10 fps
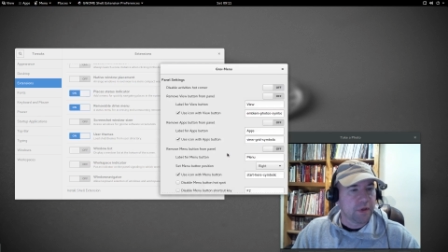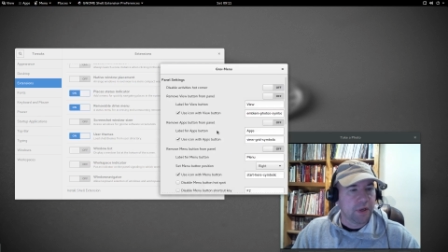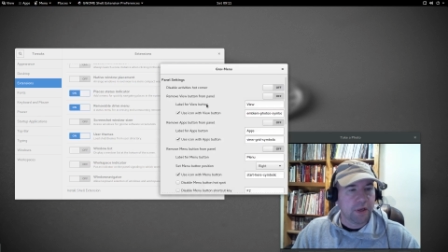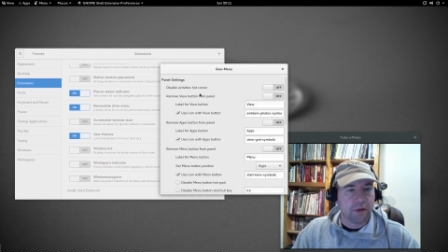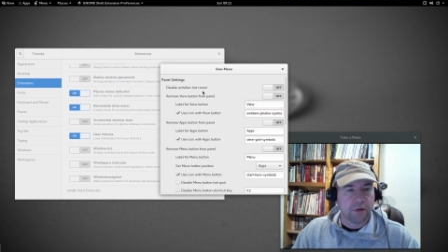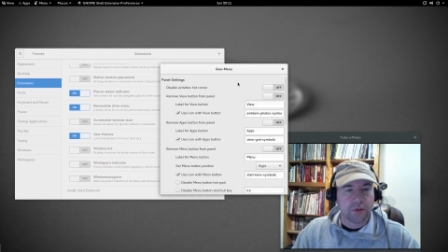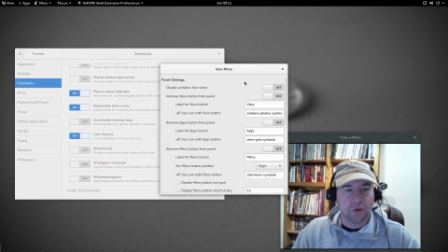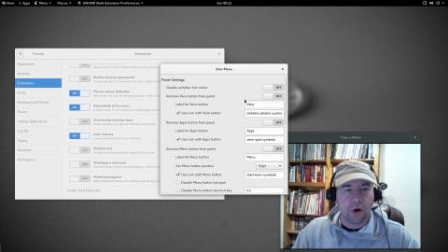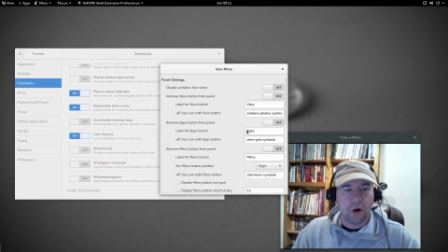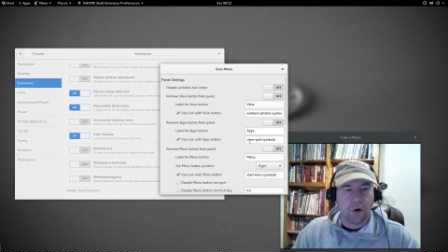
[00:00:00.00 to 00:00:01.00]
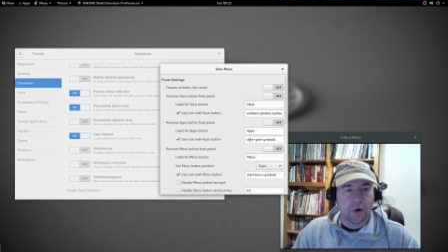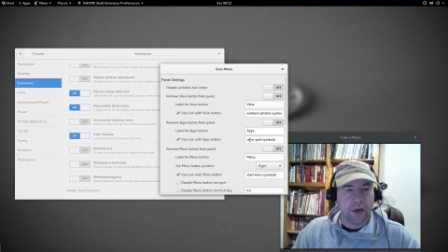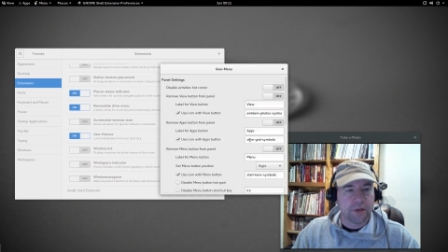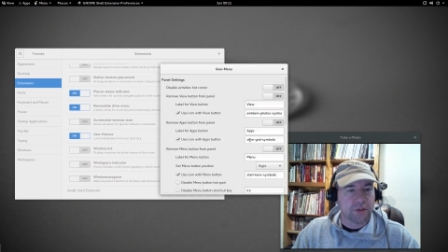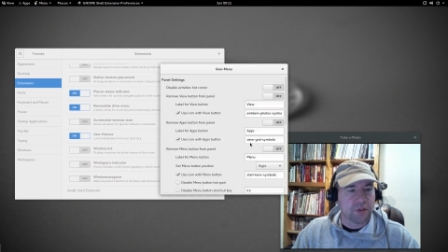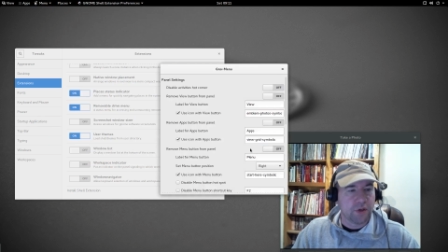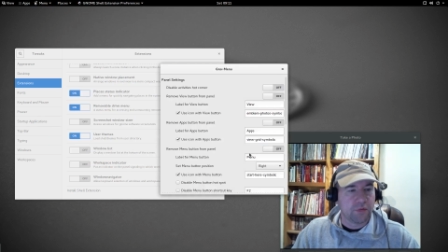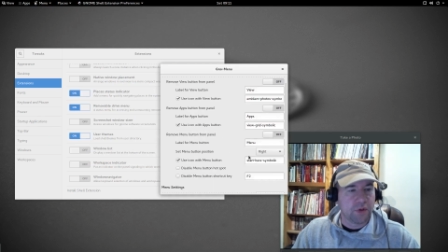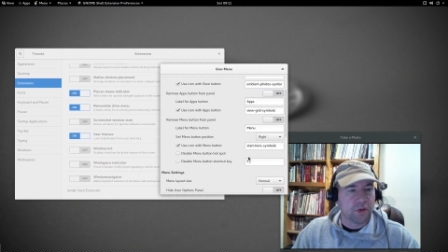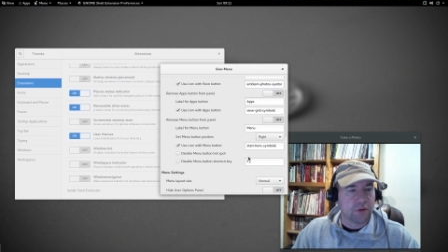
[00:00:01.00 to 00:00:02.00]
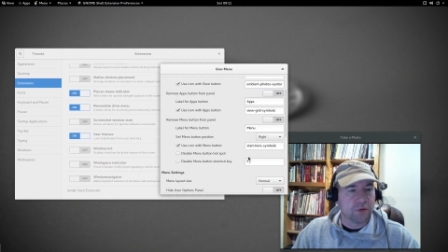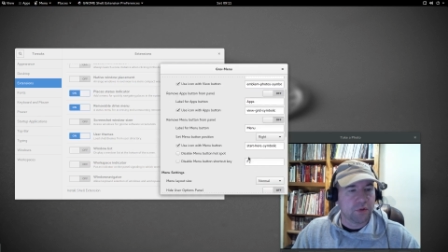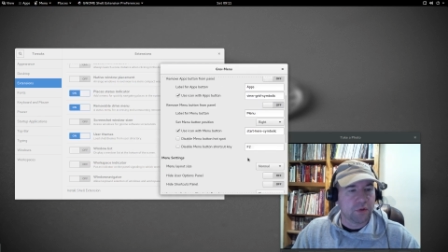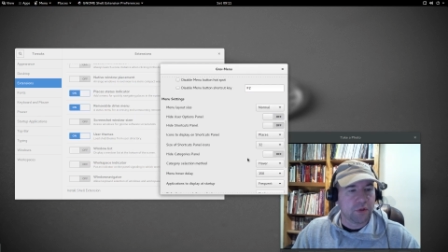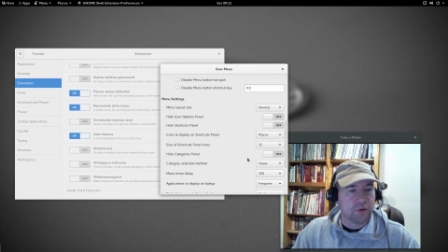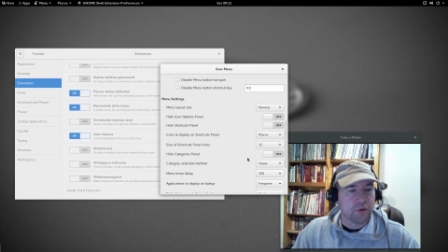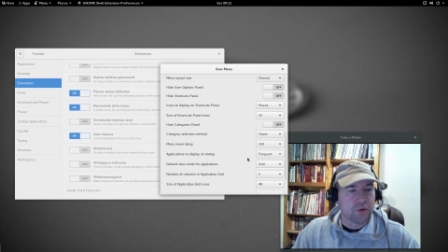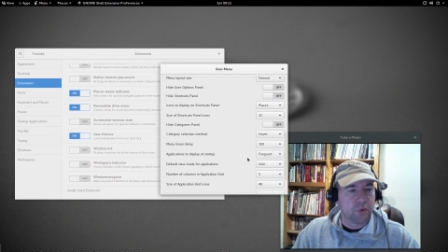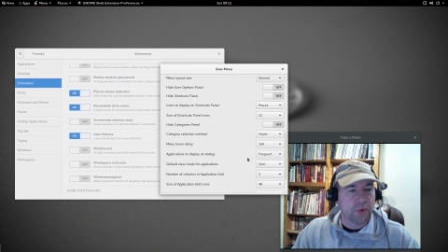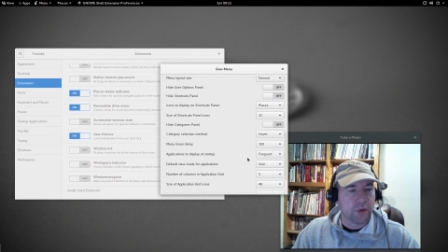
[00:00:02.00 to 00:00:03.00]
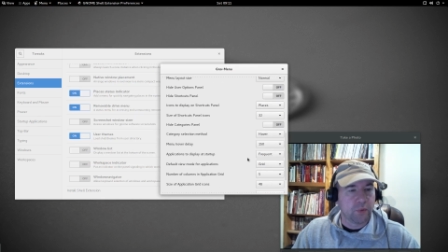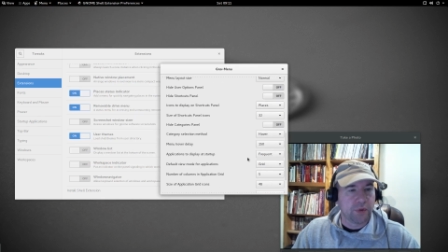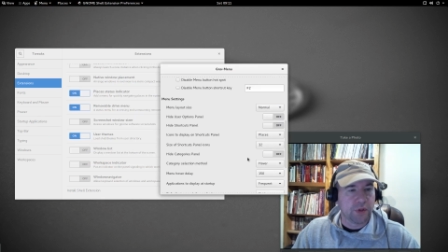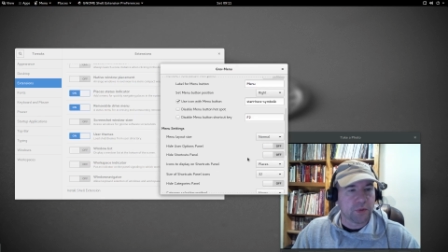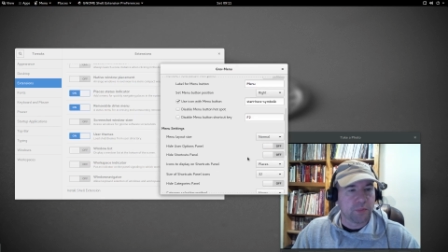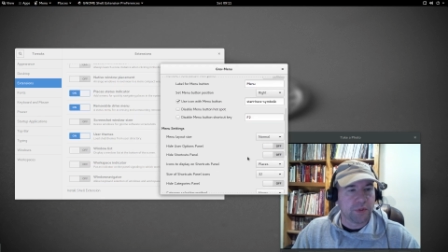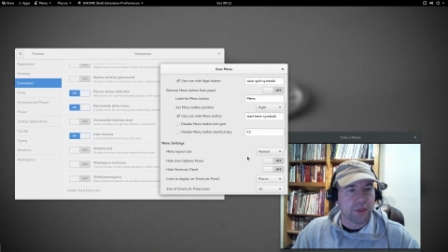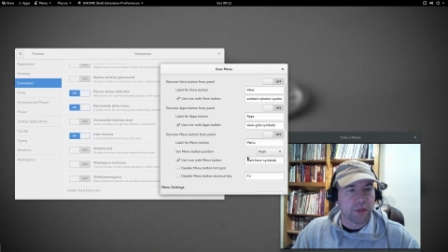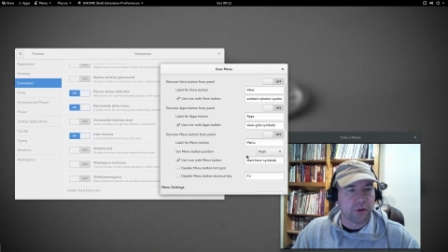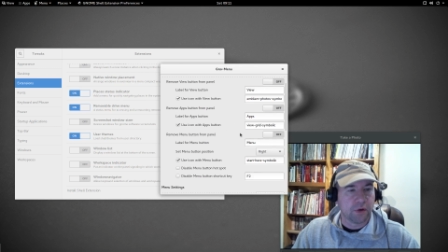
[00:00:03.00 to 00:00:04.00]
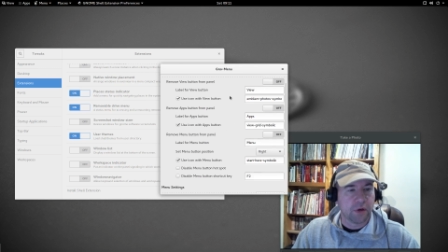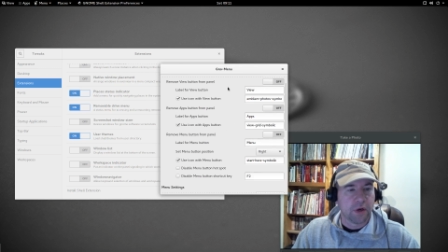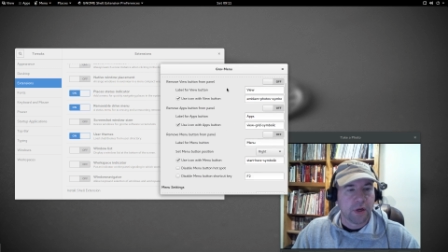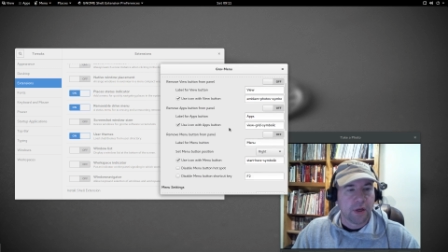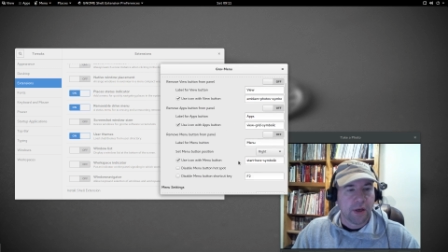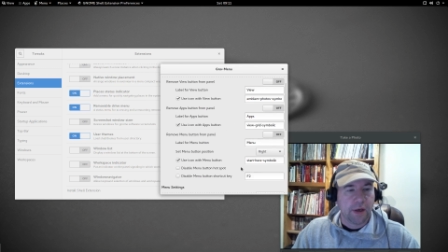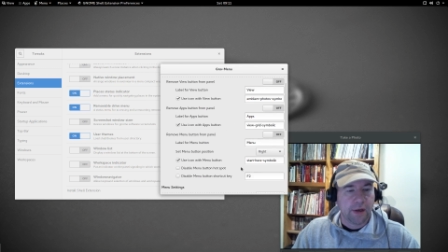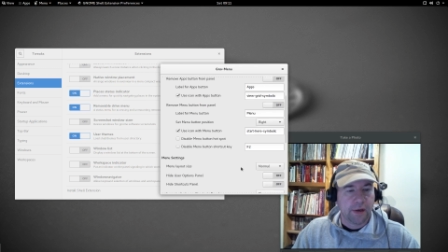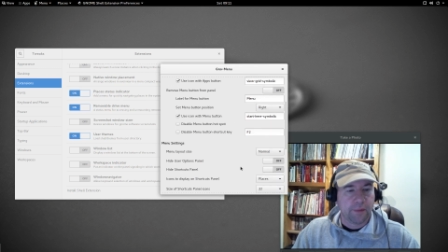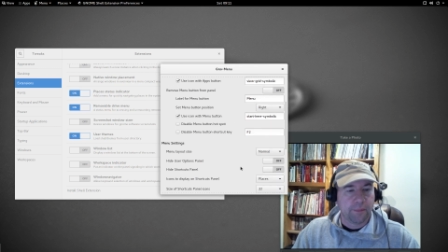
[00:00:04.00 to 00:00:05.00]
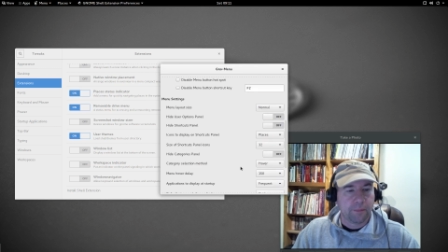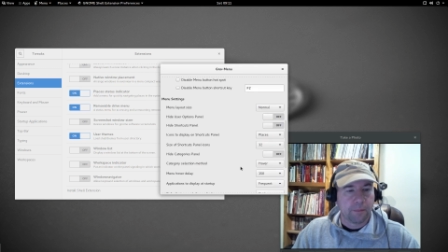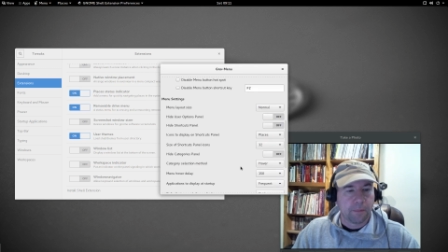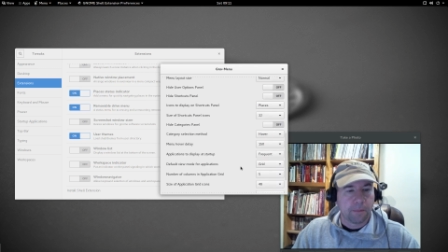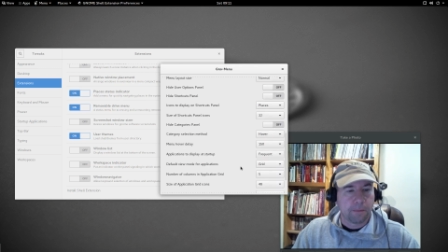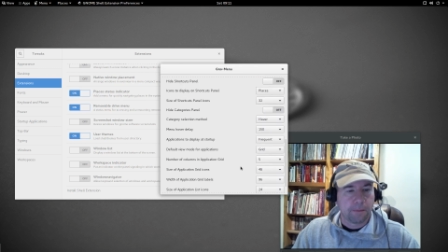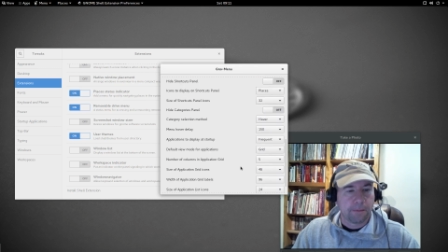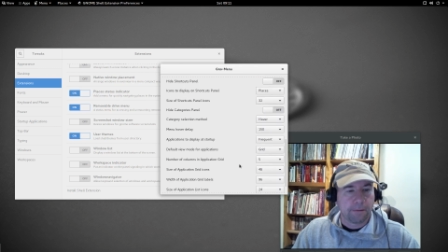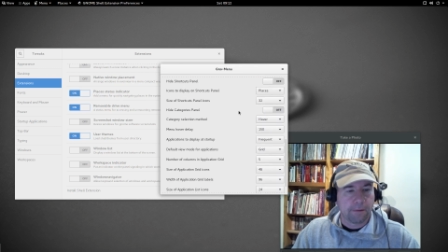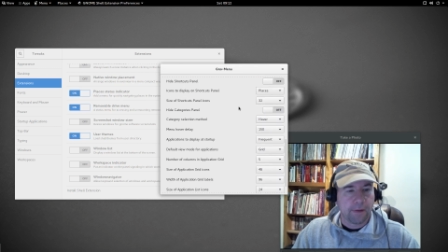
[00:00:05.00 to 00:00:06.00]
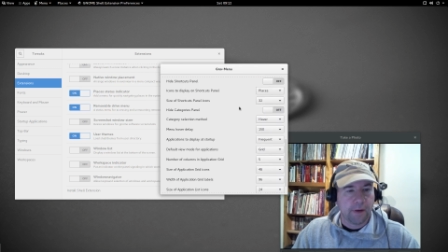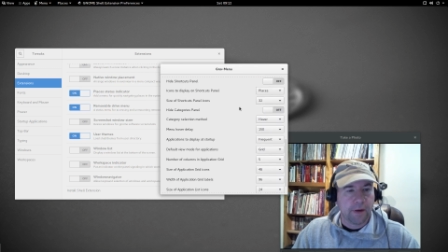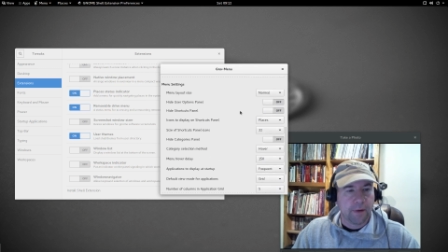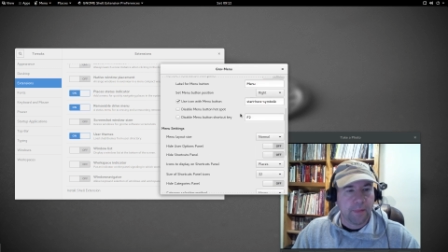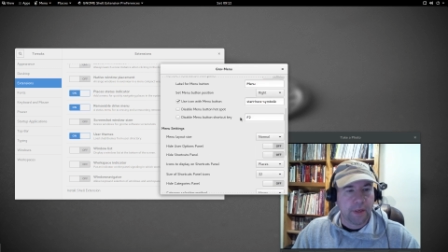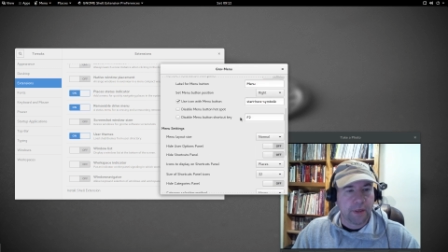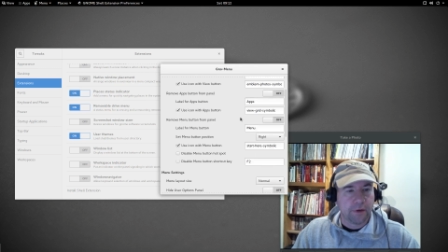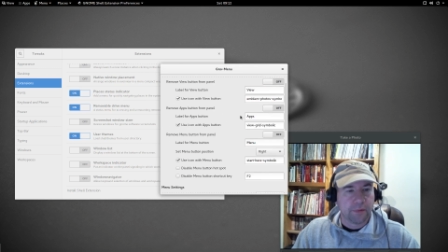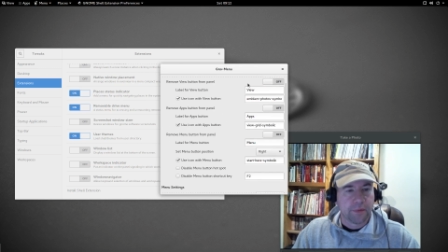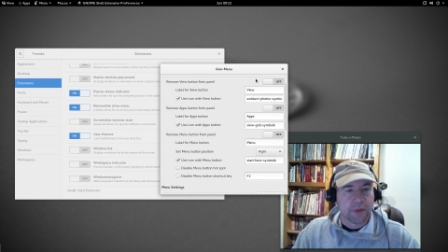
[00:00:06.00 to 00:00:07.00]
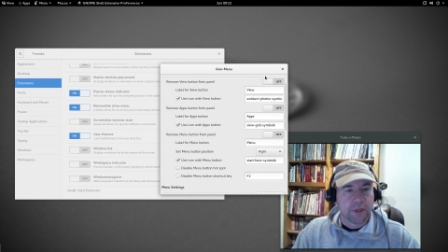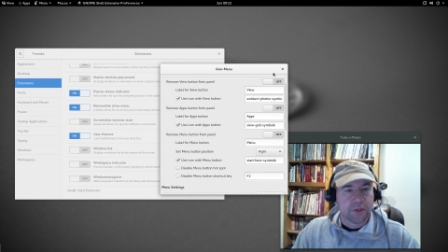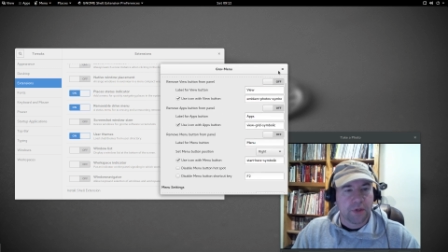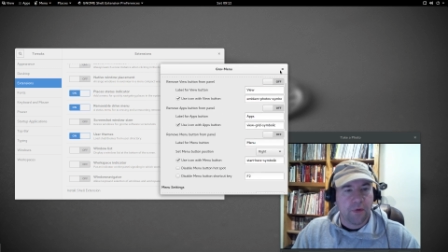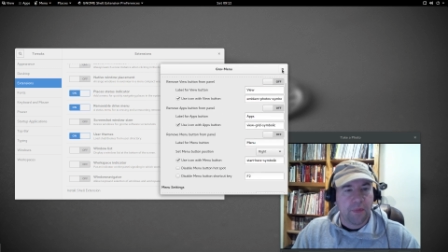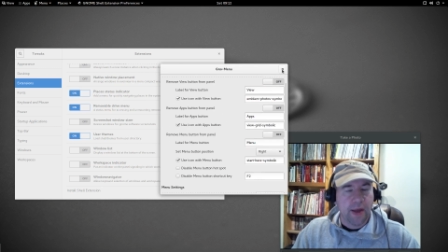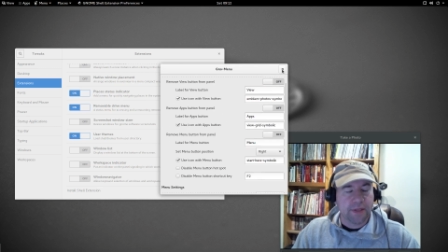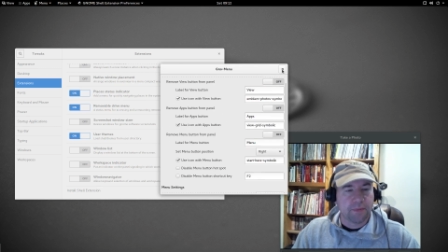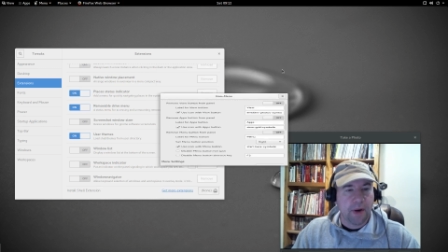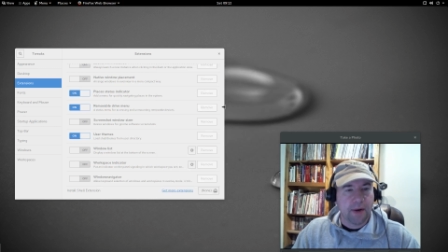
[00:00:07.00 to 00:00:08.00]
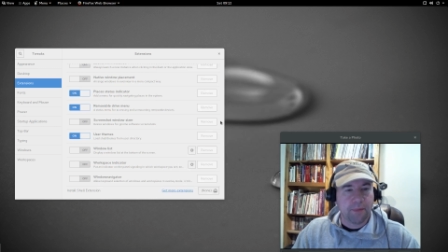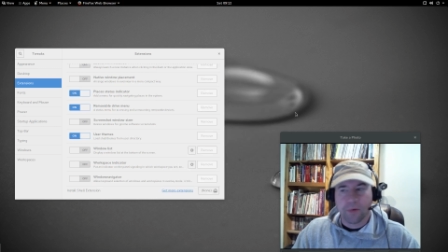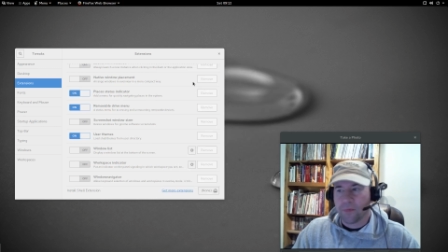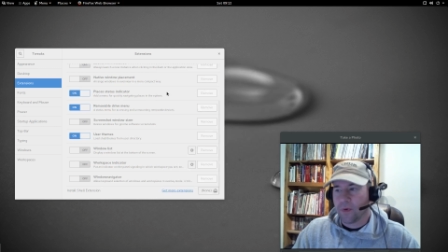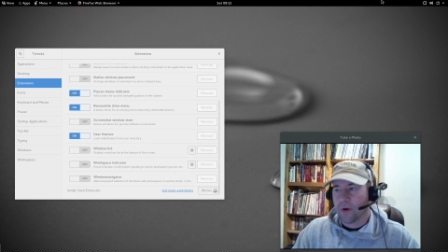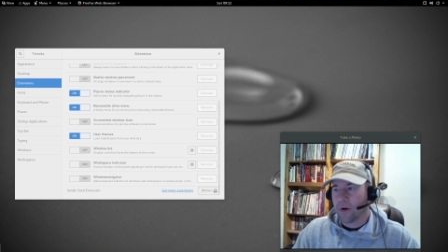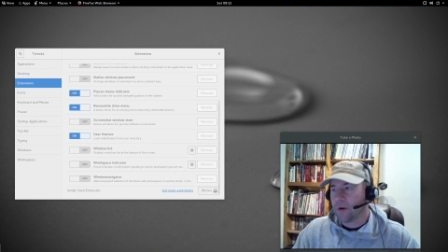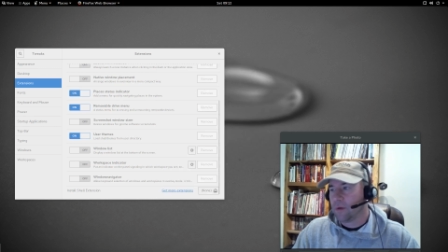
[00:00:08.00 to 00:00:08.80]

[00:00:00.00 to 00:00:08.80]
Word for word: and there's all kinds of stuff that you can you can tweak with this particular um, uh, menu. So that's my preferred